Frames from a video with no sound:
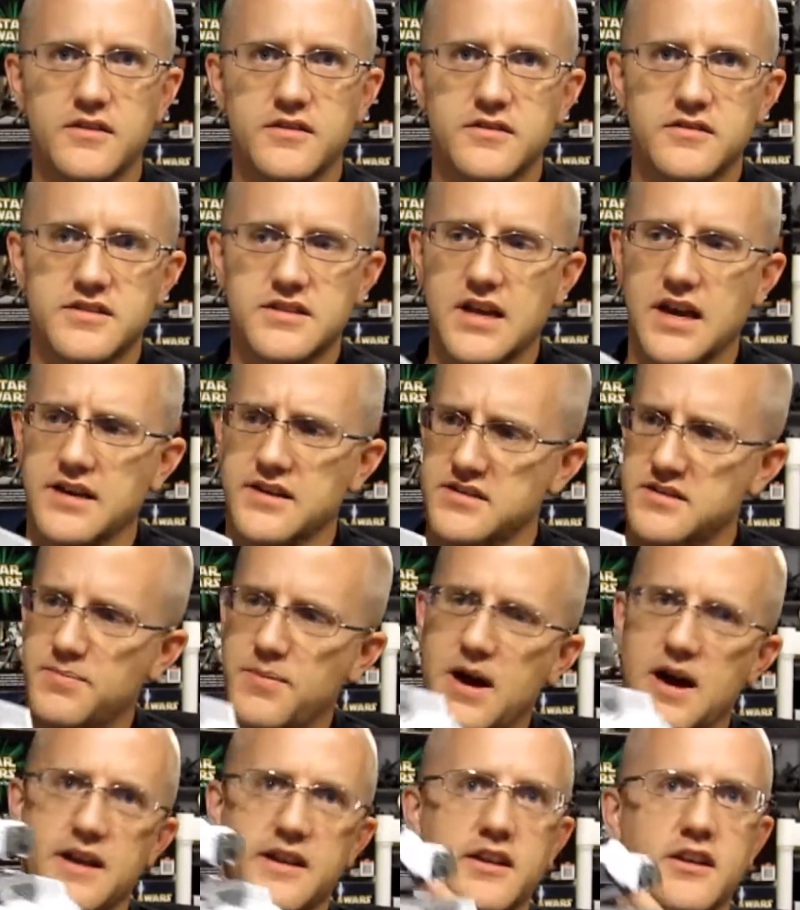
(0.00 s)
It's got a
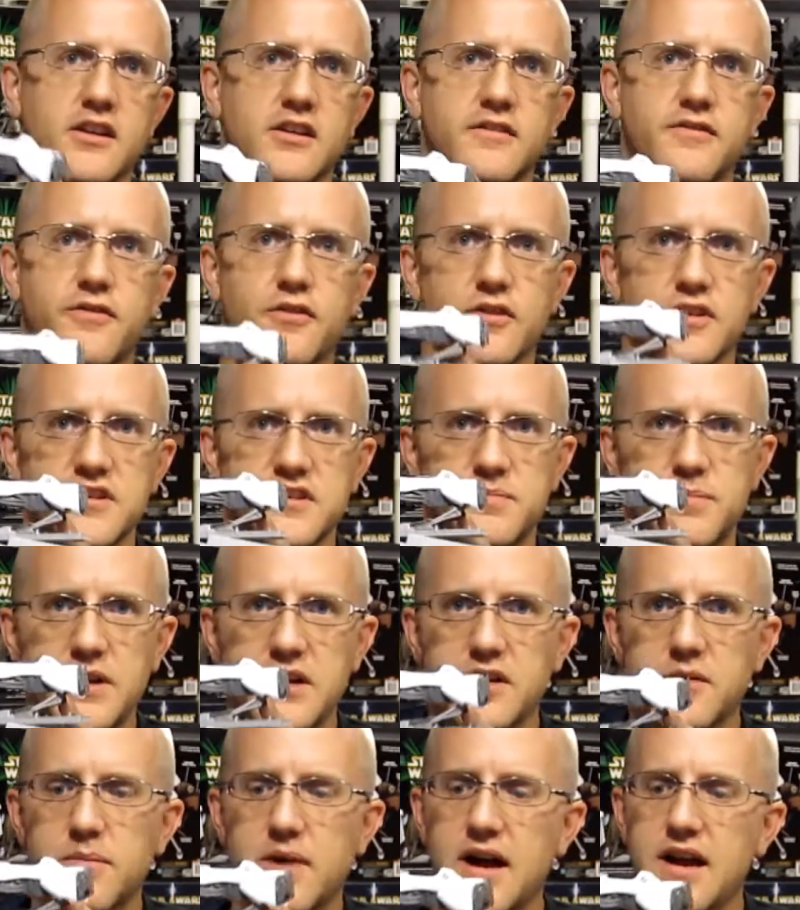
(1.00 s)
spot here for a
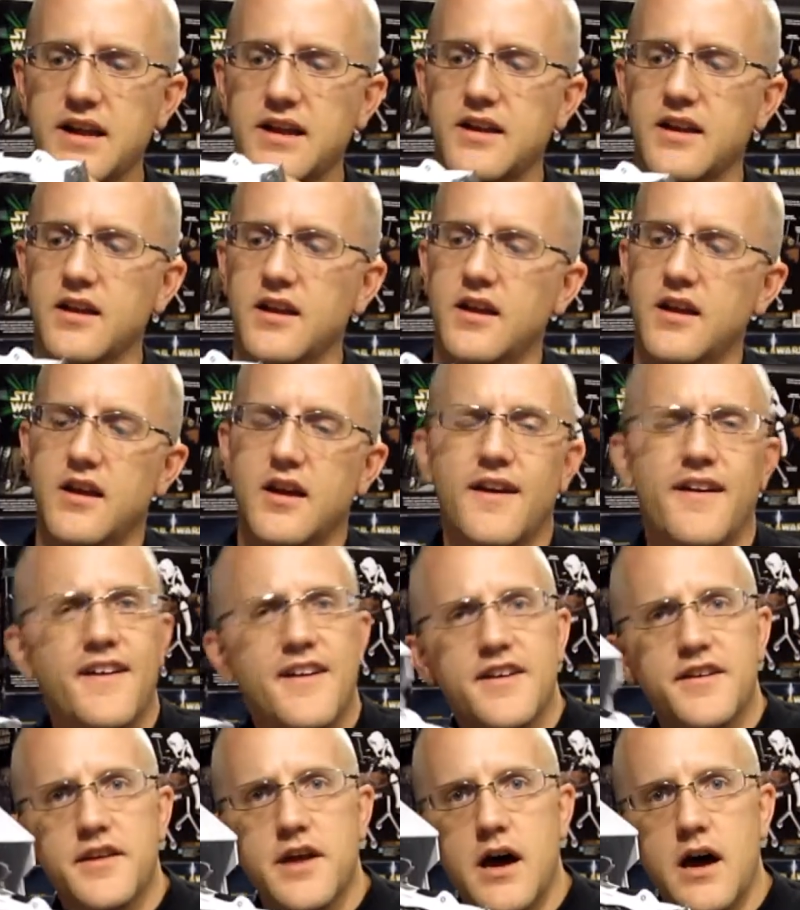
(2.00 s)
speeder bike.
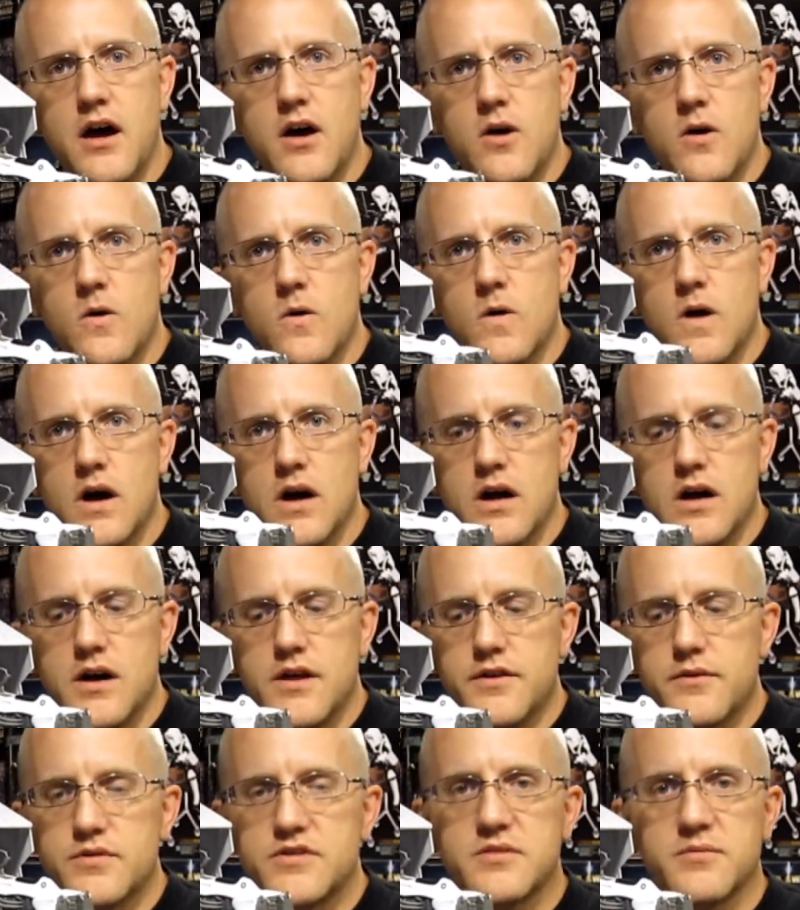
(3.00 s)

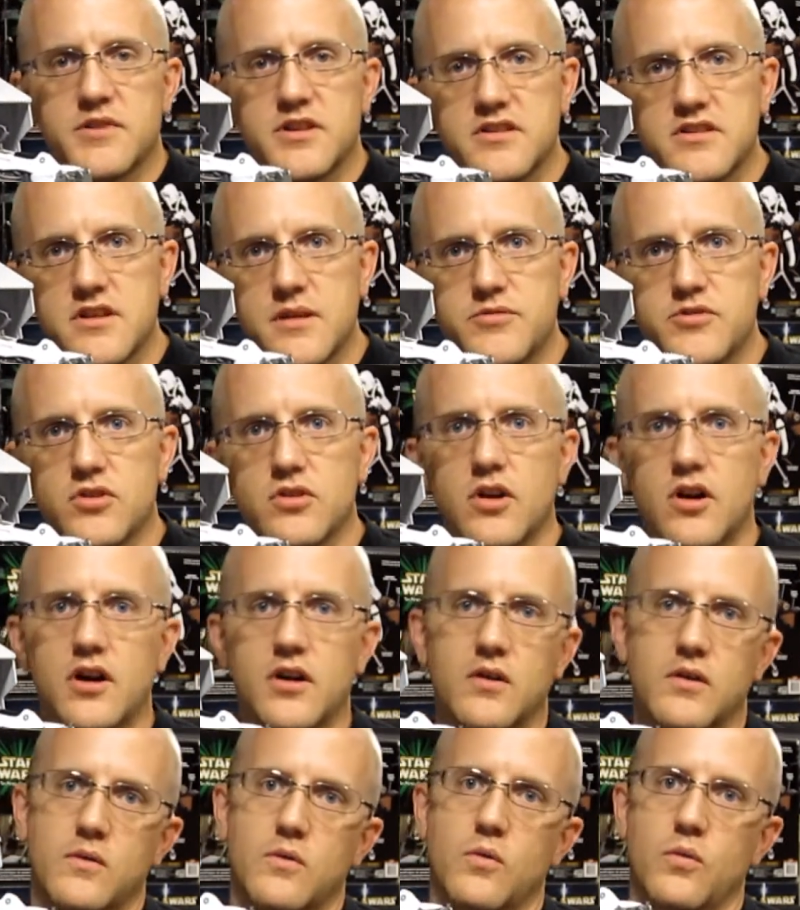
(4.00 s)
Now, there was some conceptual
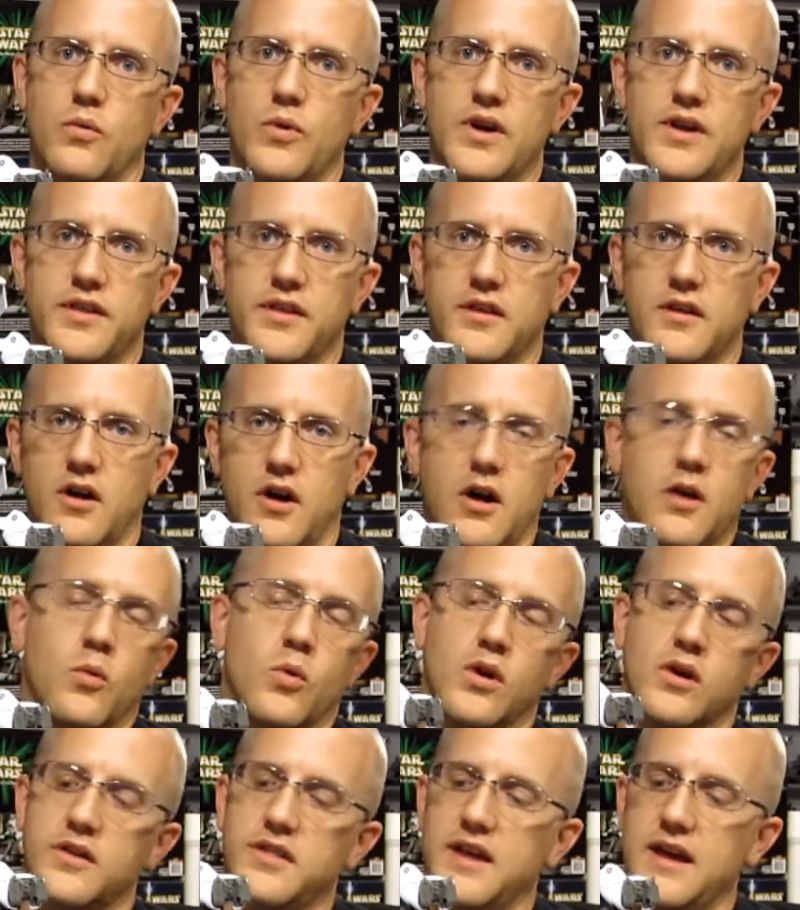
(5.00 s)

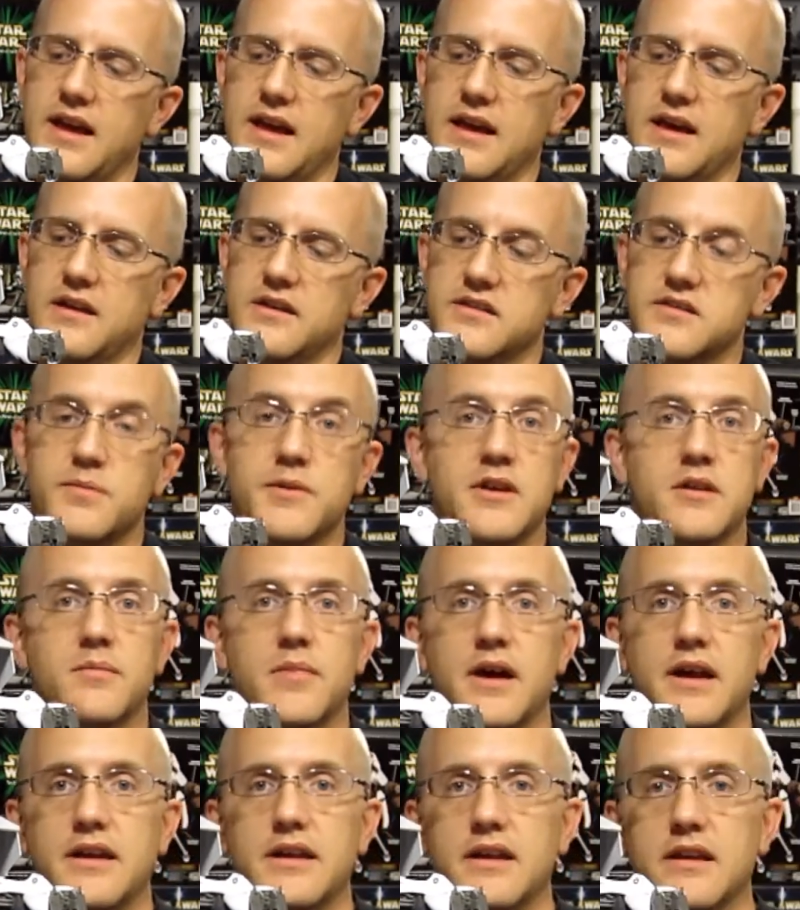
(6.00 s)
artwork that had a speeder
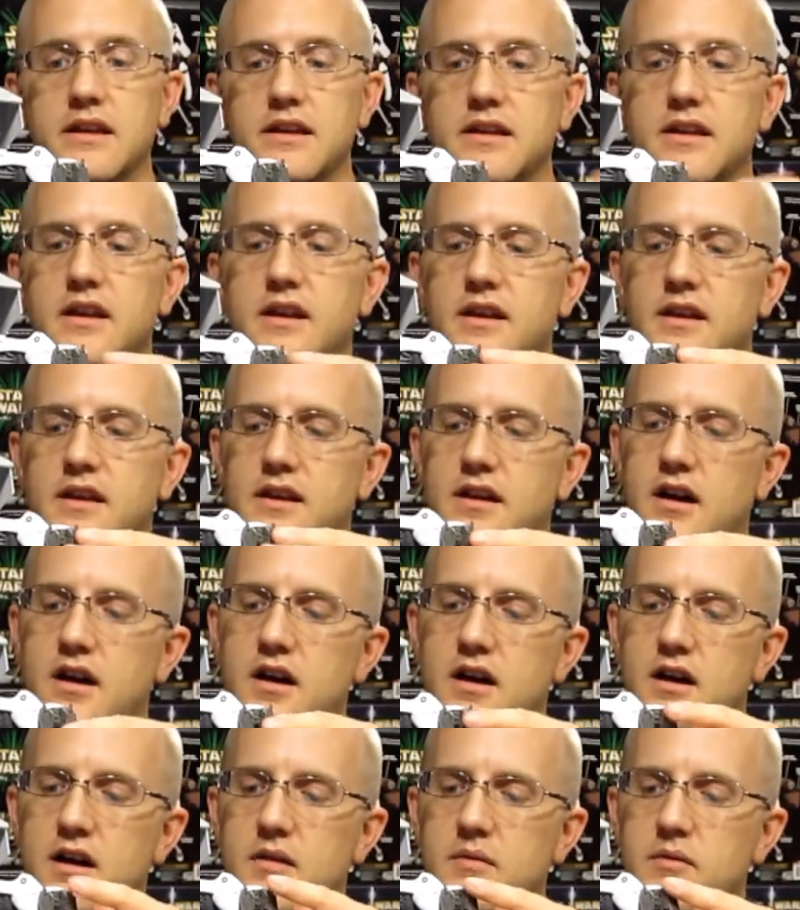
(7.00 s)
bike in it.
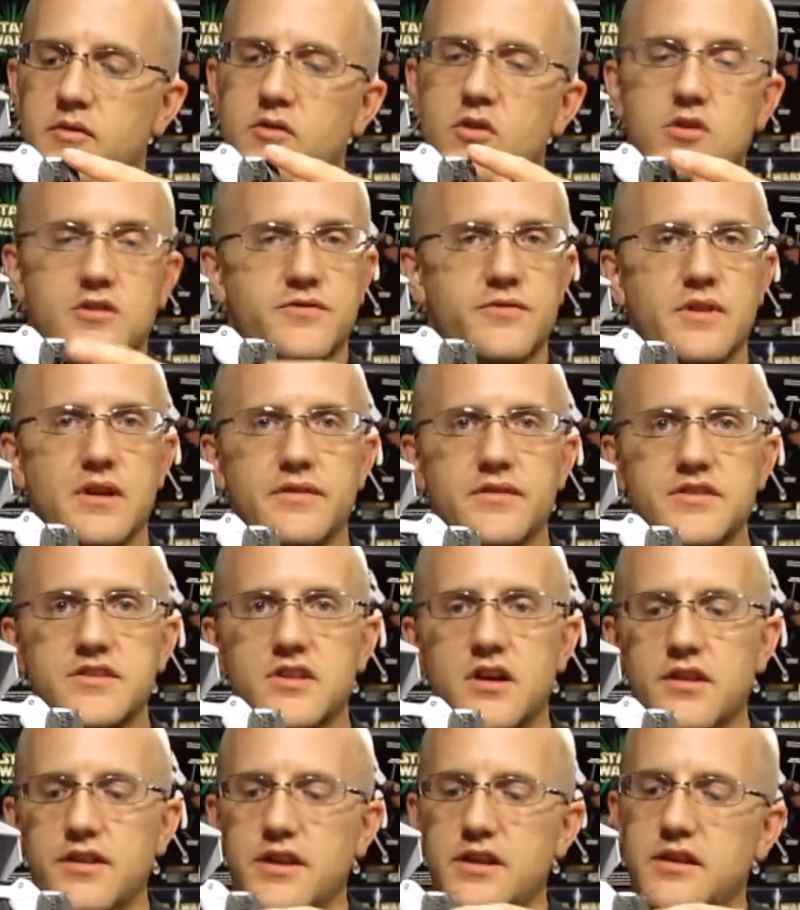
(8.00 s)
Of course, we never
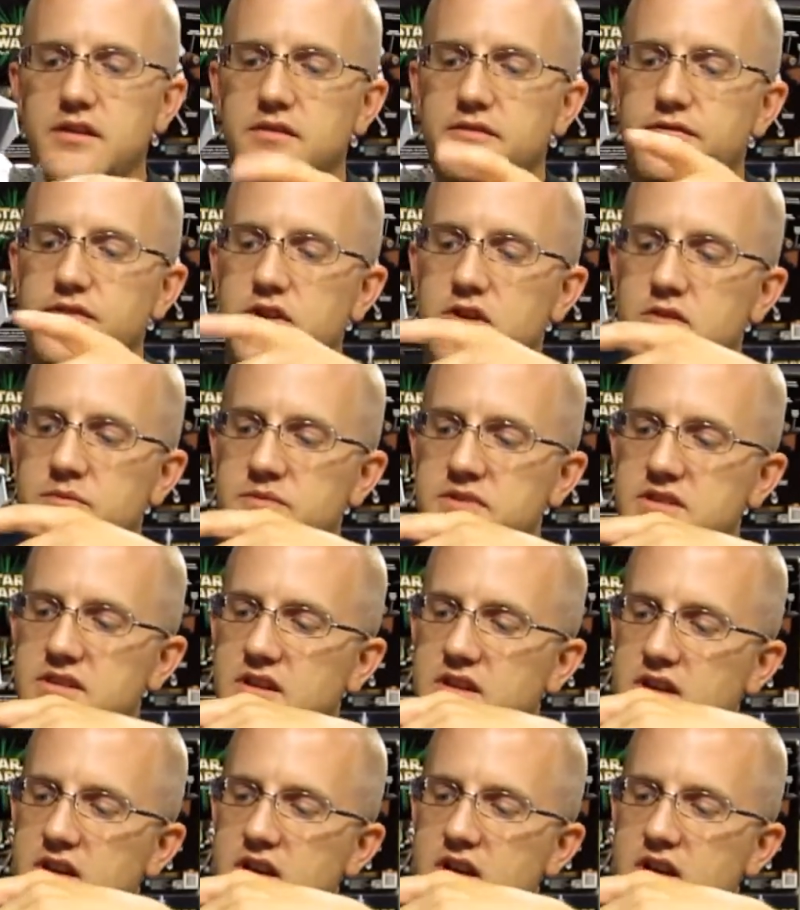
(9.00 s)
saw that in the films.